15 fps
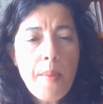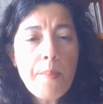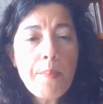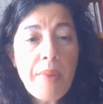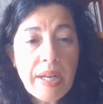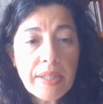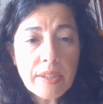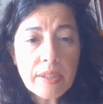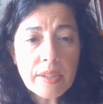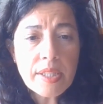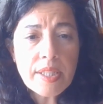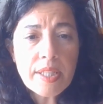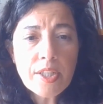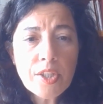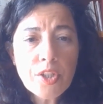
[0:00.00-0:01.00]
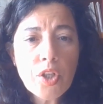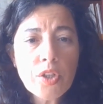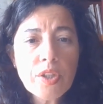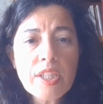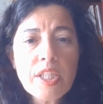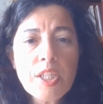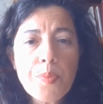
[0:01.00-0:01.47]
Matters
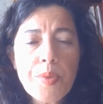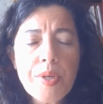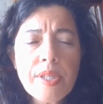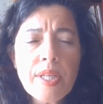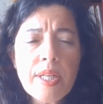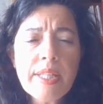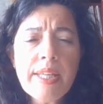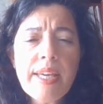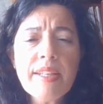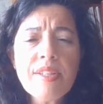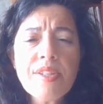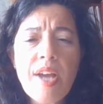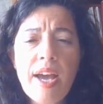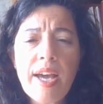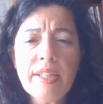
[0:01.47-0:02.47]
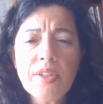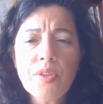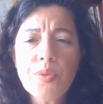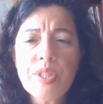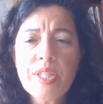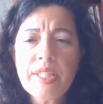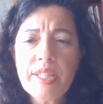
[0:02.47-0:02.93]
not expressly assigned to
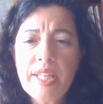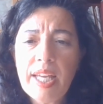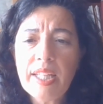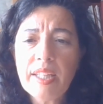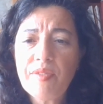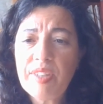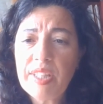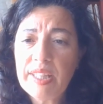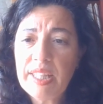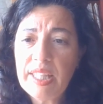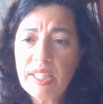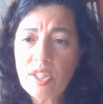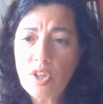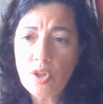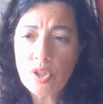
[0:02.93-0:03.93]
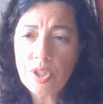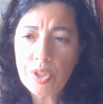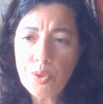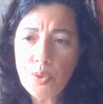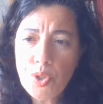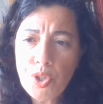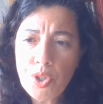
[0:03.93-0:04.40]
the state by this
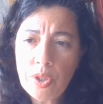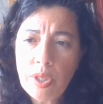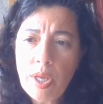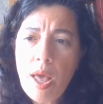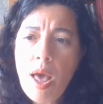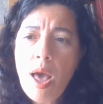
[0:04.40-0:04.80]
Constitution